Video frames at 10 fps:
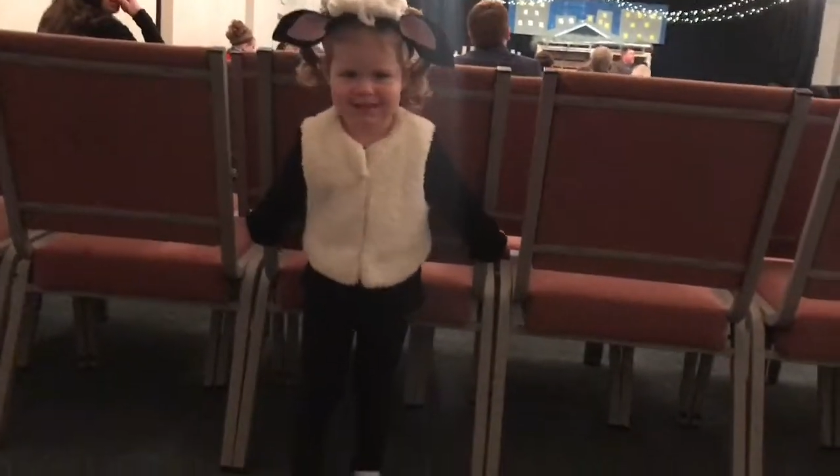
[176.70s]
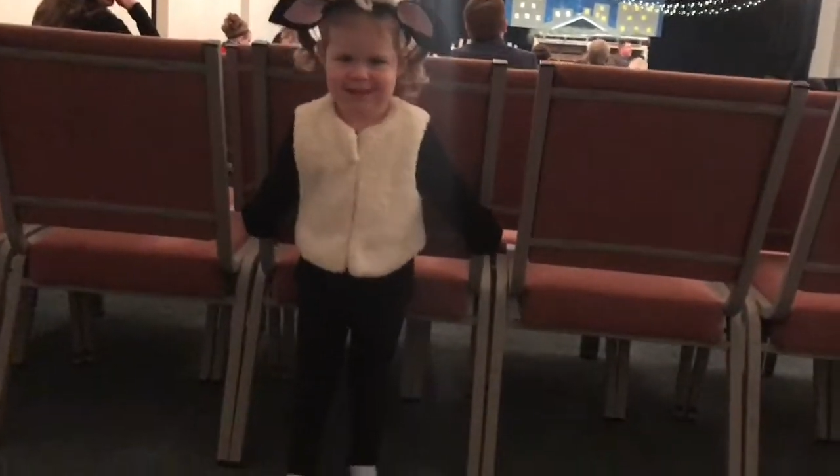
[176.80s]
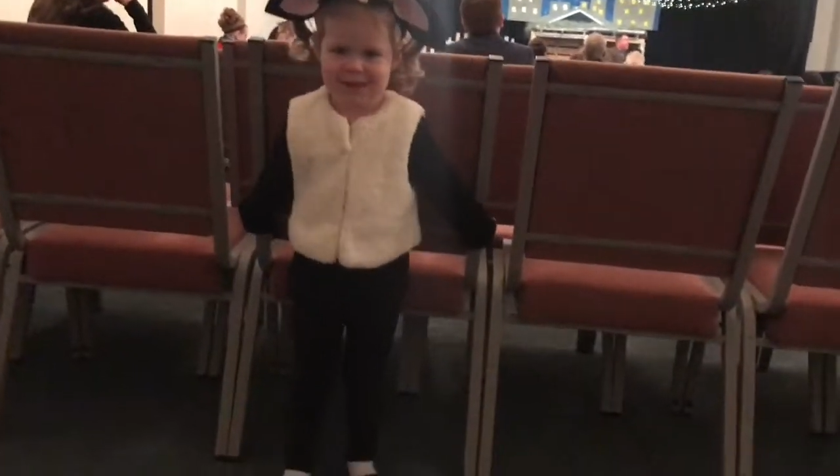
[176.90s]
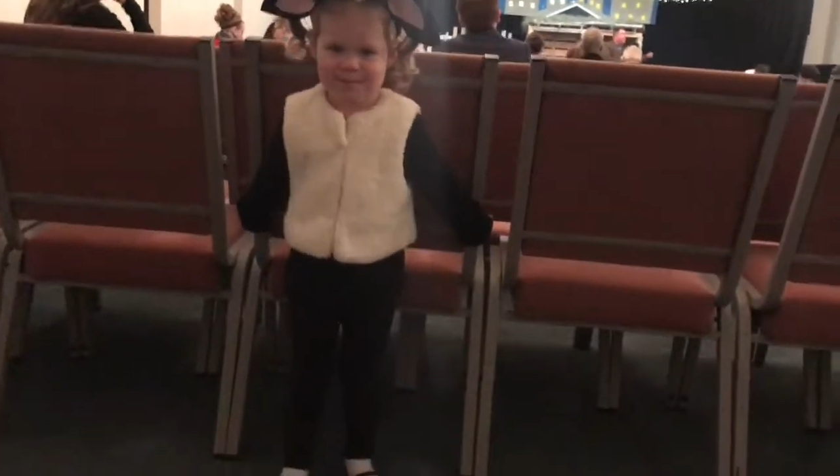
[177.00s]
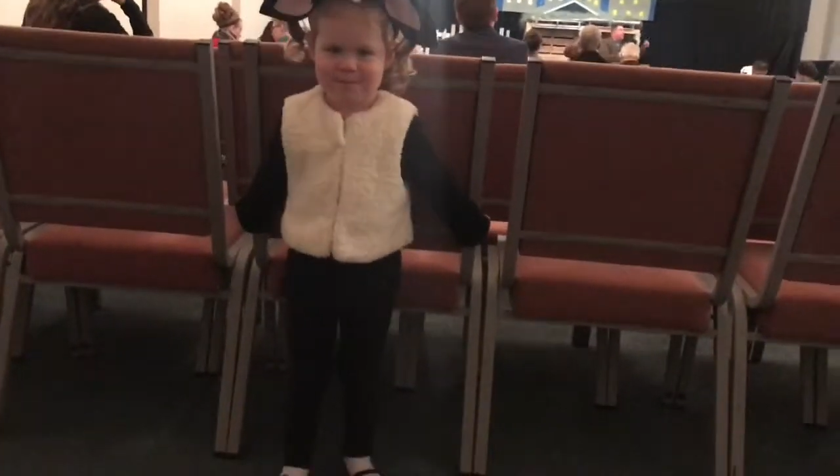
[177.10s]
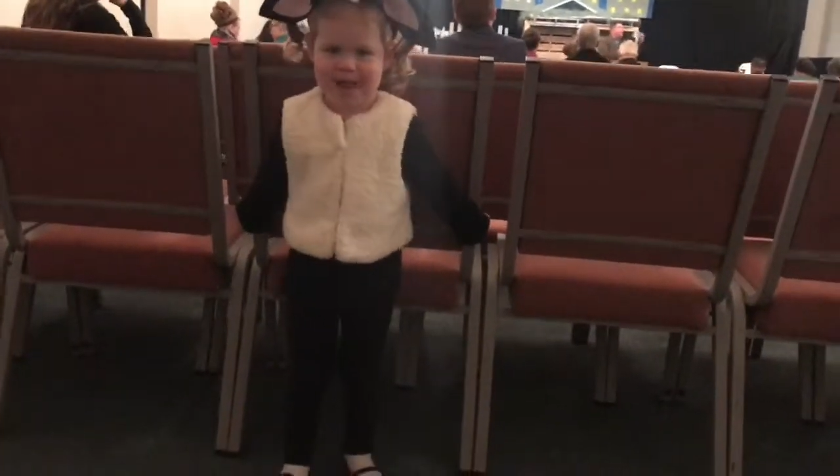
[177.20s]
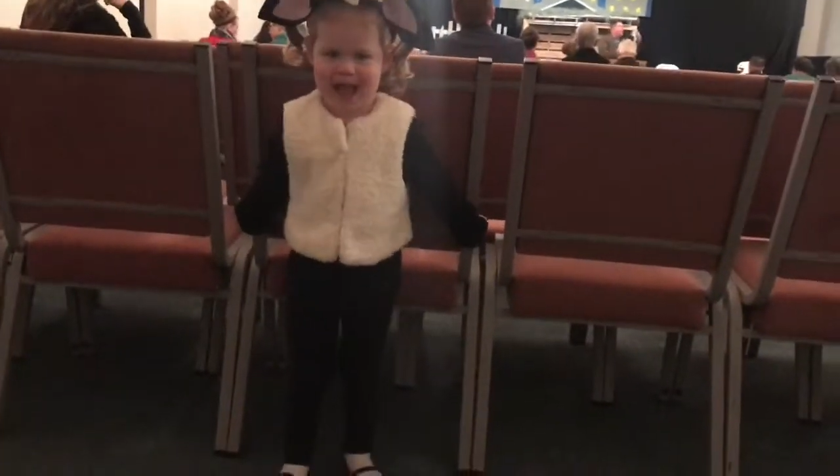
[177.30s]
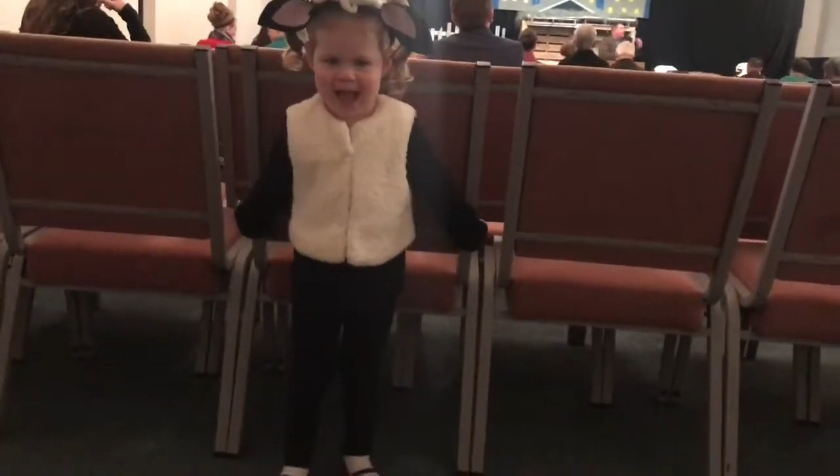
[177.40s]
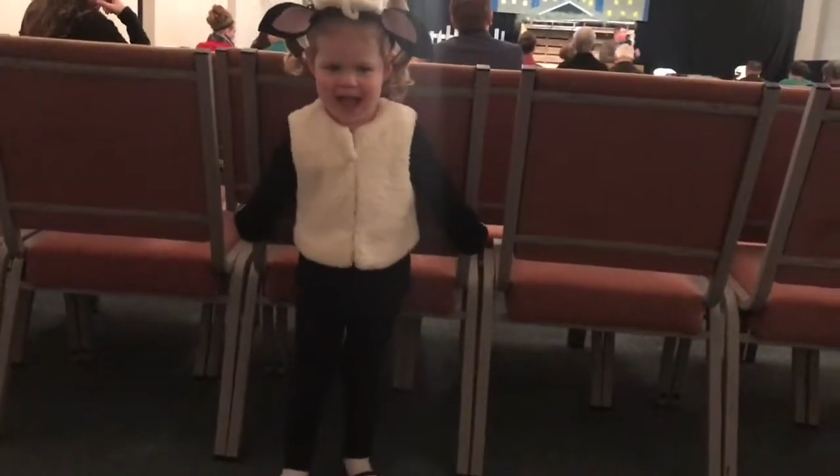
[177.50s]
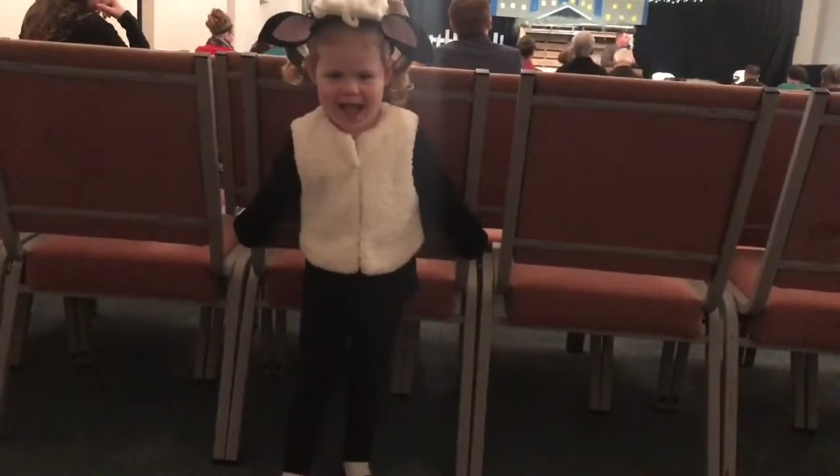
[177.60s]
their
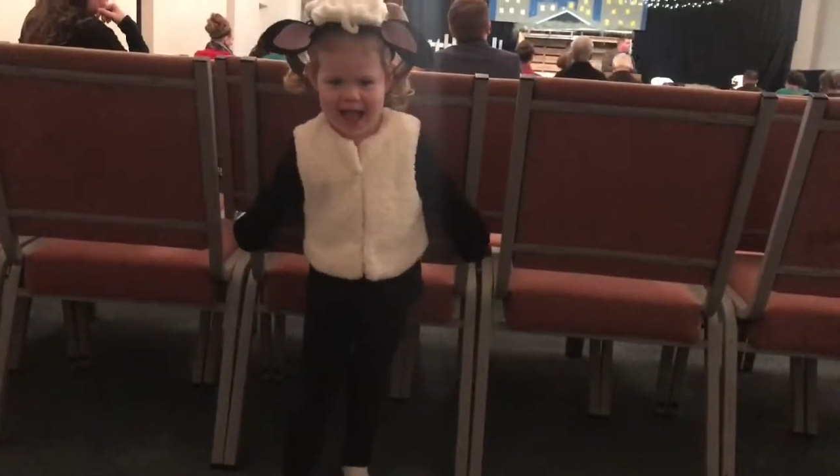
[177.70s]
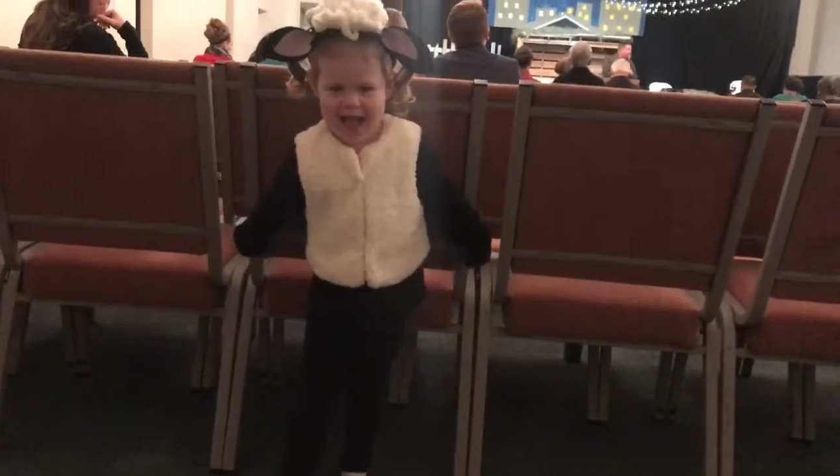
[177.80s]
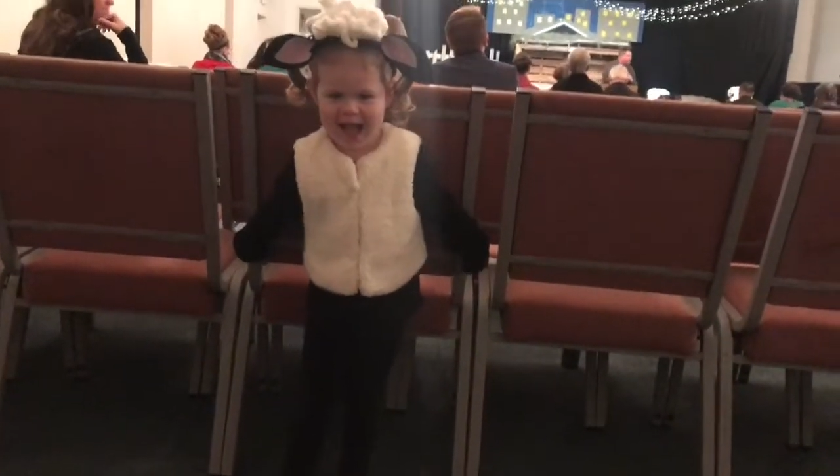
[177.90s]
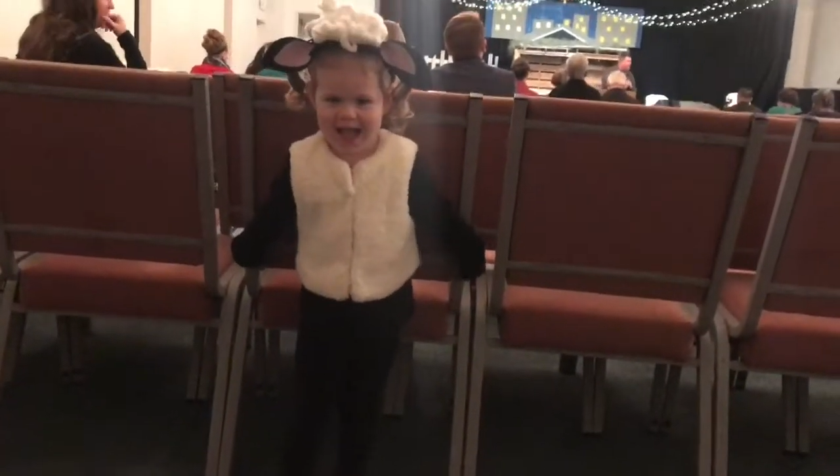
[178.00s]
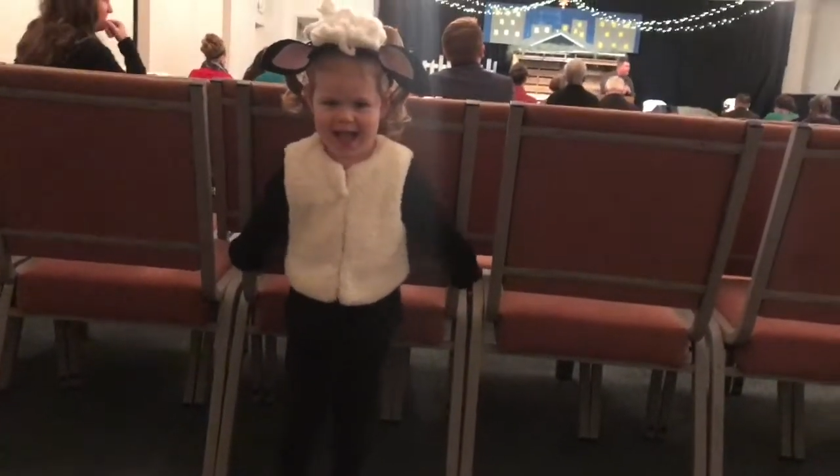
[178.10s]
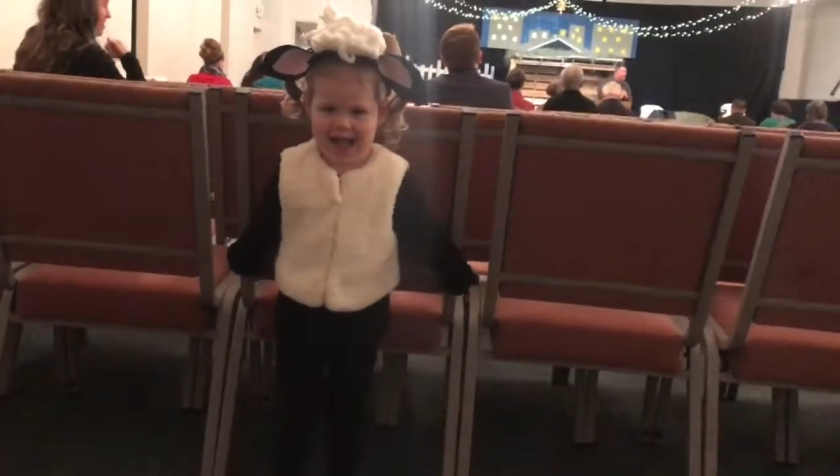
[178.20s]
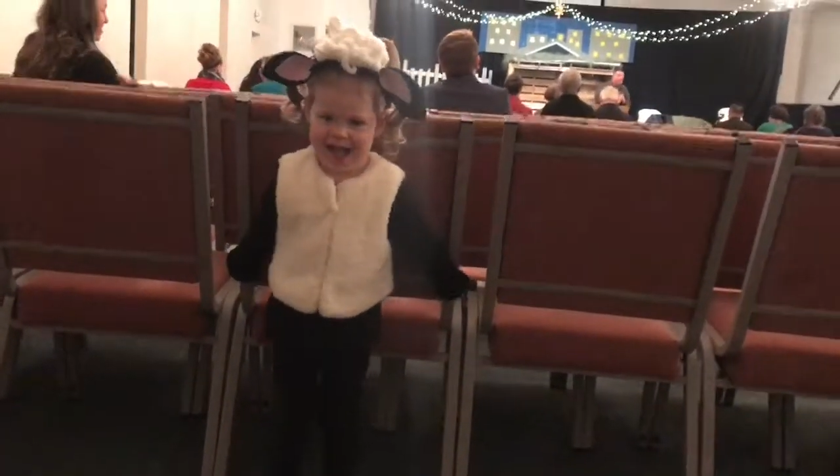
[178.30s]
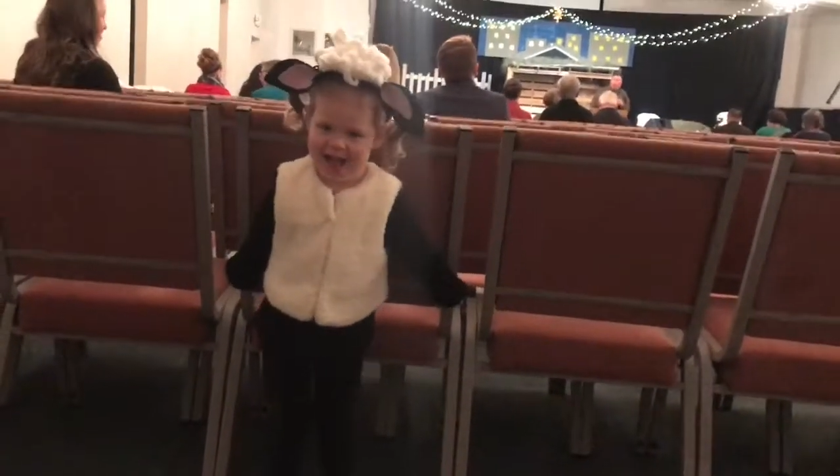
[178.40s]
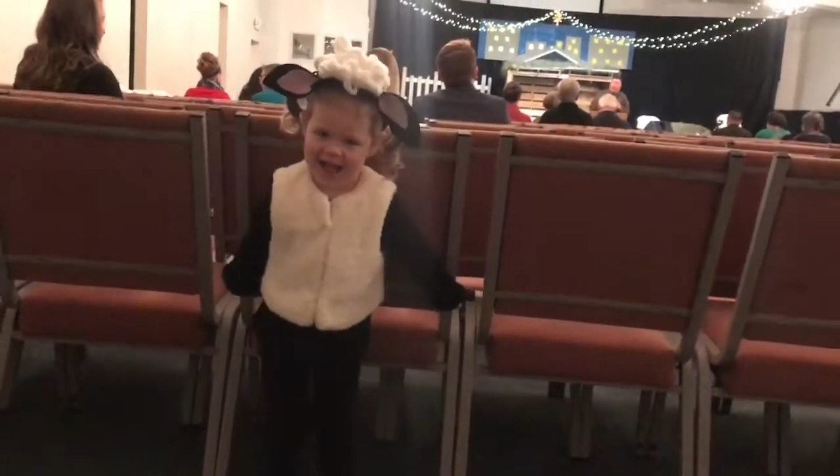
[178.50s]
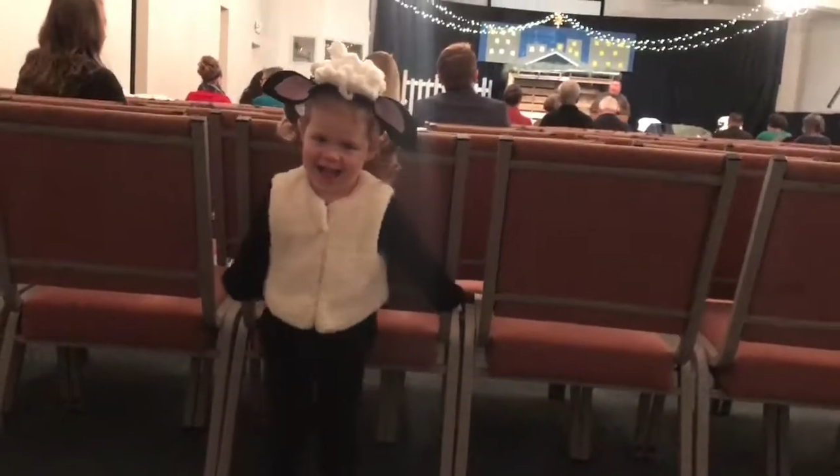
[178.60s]

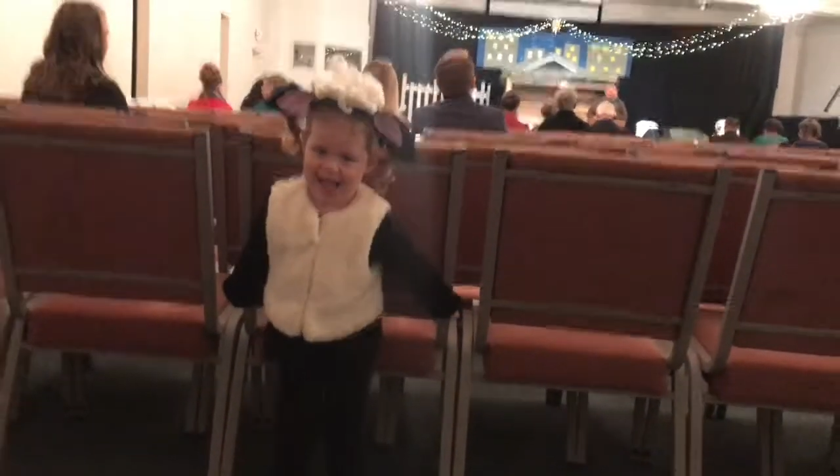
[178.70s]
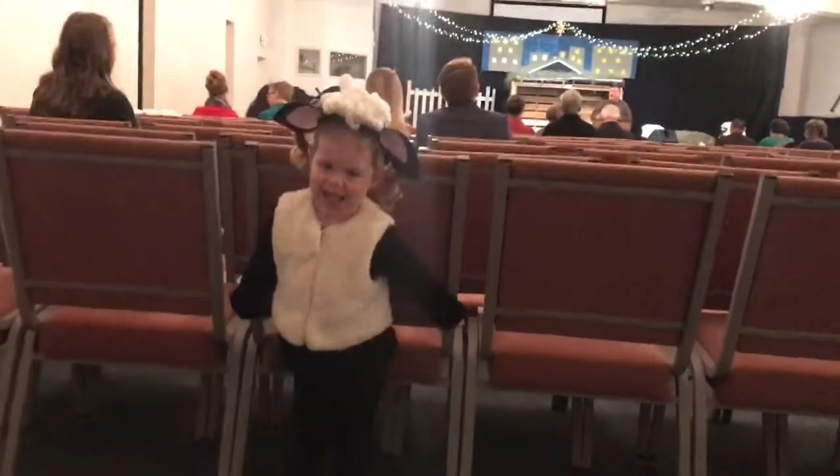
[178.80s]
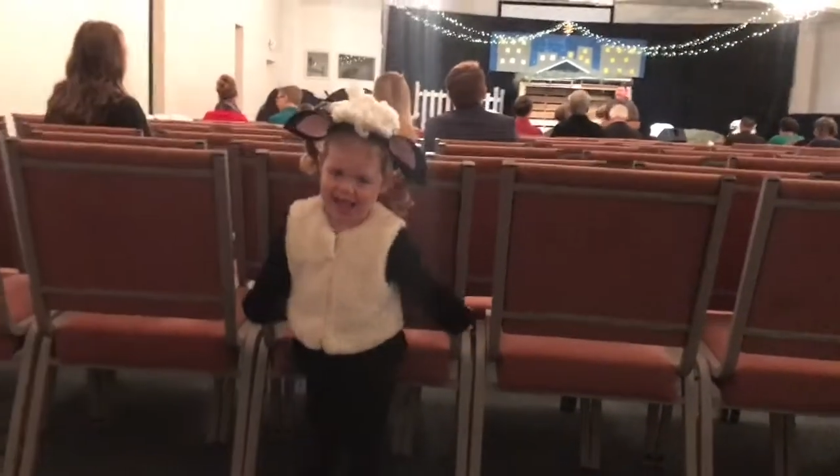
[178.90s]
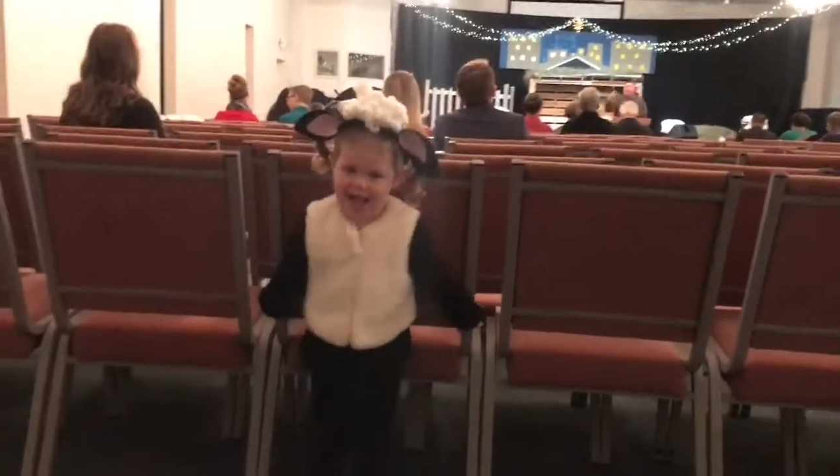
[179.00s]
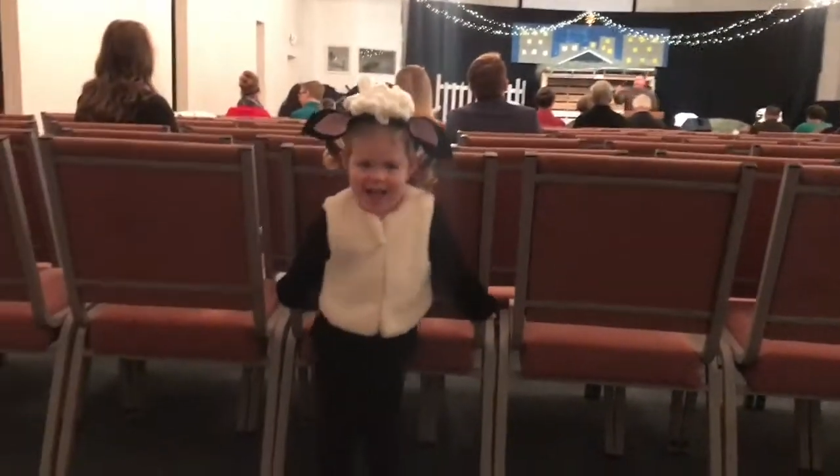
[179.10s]
he wanted a